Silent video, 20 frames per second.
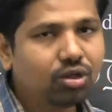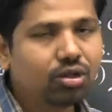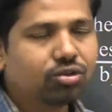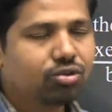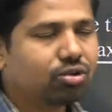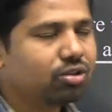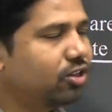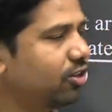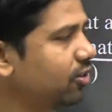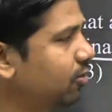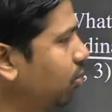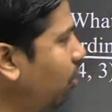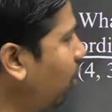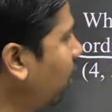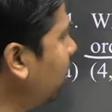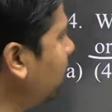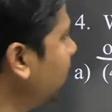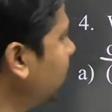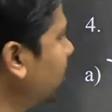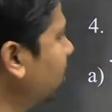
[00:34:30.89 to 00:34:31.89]
So this
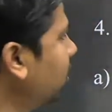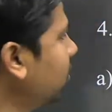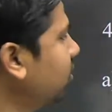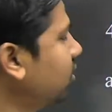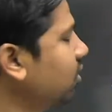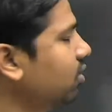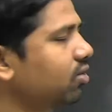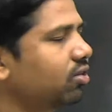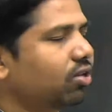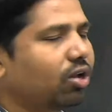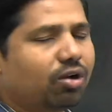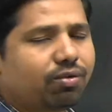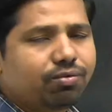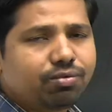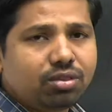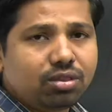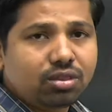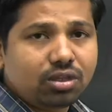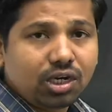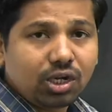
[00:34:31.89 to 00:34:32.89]
point is a distance of
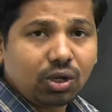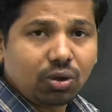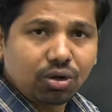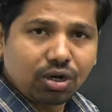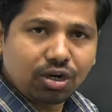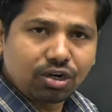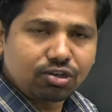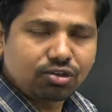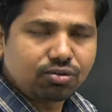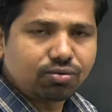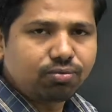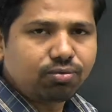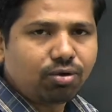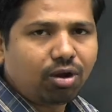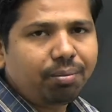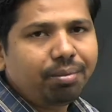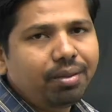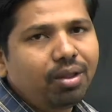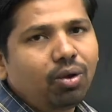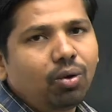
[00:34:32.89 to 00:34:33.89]
3 units
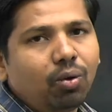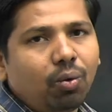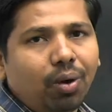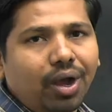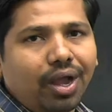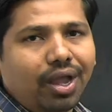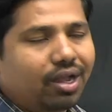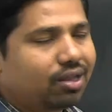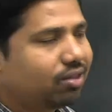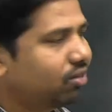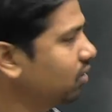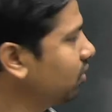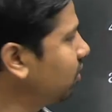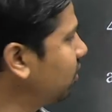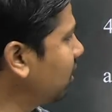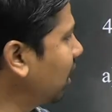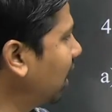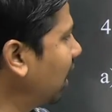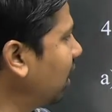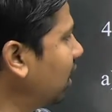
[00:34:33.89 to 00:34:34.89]
from
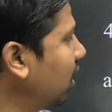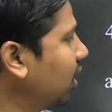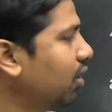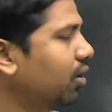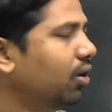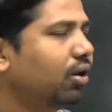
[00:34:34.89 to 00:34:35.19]
y-axis and